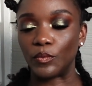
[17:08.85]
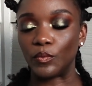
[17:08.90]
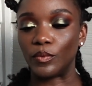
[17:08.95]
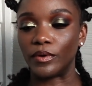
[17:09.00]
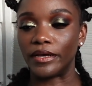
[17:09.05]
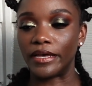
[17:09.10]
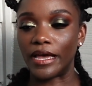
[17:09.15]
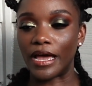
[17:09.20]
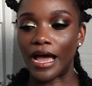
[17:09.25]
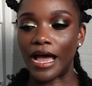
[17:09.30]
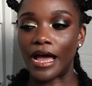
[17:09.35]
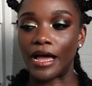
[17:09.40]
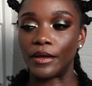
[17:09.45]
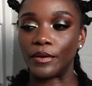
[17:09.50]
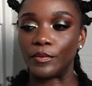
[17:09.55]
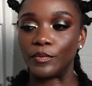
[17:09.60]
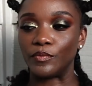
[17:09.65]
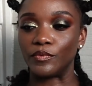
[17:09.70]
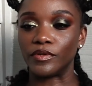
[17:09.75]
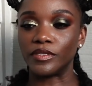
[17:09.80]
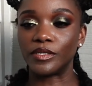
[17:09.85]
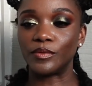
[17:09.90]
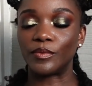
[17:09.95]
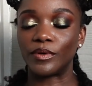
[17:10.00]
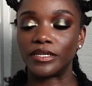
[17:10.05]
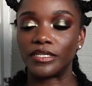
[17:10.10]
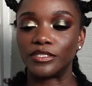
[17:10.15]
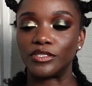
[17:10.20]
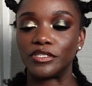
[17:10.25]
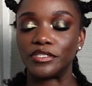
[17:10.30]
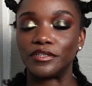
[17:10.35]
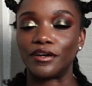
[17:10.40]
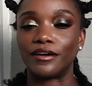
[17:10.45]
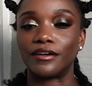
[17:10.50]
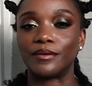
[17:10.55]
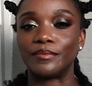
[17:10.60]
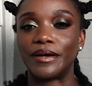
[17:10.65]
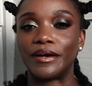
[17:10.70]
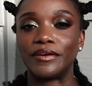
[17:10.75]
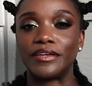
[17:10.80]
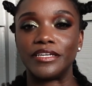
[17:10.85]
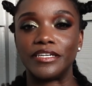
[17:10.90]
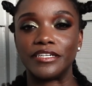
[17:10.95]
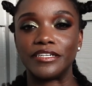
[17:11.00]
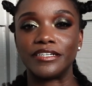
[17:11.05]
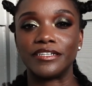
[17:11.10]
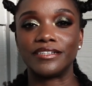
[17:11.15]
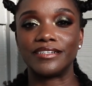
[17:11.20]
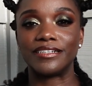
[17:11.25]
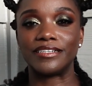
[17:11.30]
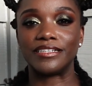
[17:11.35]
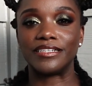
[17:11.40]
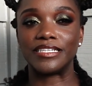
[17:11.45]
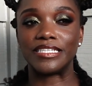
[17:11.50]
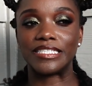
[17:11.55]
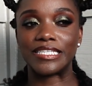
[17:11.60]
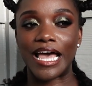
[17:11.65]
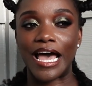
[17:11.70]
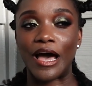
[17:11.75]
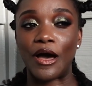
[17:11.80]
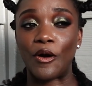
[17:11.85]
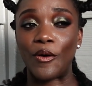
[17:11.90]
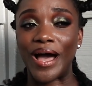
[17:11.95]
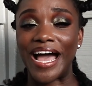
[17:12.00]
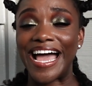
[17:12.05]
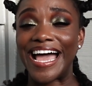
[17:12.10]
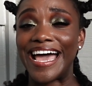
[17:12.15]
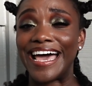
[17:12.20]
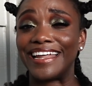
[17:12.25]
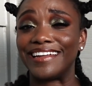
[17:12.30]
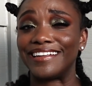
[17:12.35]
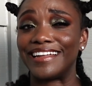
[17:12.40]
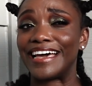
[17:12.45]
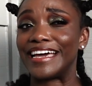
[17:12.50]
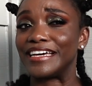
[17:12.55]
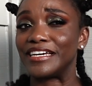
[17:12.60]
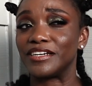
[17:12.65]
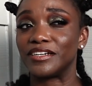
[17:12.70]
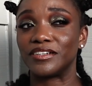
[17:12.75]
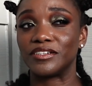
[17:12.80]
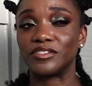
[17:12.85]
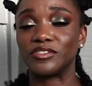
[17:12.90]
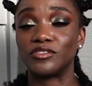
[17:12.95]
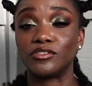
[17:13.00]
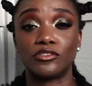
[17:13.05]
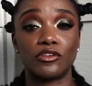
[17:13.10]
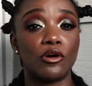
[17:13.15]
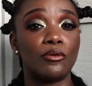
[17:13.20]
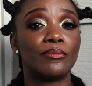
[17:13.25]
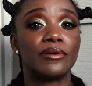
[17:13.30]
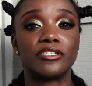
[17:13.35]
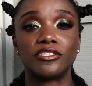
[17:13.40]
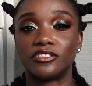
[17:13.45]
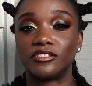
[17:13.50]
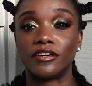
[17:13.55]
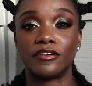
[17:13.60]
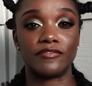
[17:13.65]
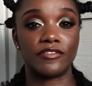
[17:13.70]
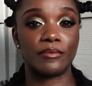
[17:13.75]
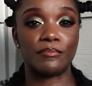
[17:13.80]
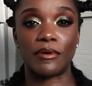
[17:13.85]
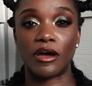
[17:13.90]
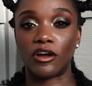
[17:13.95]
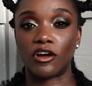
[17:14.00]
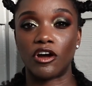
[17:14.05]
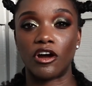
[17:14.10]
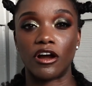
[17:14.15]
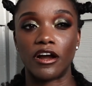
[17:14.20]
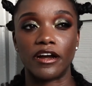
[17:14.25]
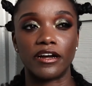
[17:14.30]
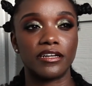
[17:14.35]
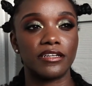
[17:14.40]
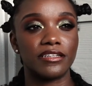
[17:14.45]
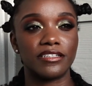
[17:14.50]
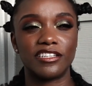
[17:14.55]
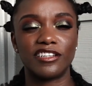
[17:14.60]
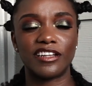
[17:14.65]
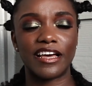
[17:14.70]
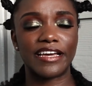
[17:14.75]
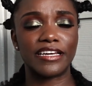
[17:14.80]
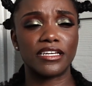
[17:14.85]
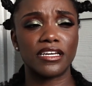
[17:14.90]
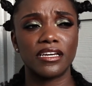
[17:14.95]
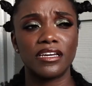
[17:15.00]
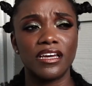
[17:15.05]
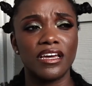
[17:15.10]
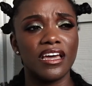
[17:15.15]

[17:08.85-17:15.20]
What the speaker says: What I really wanted to talk about here is how I had like so much stuff in my cart, like,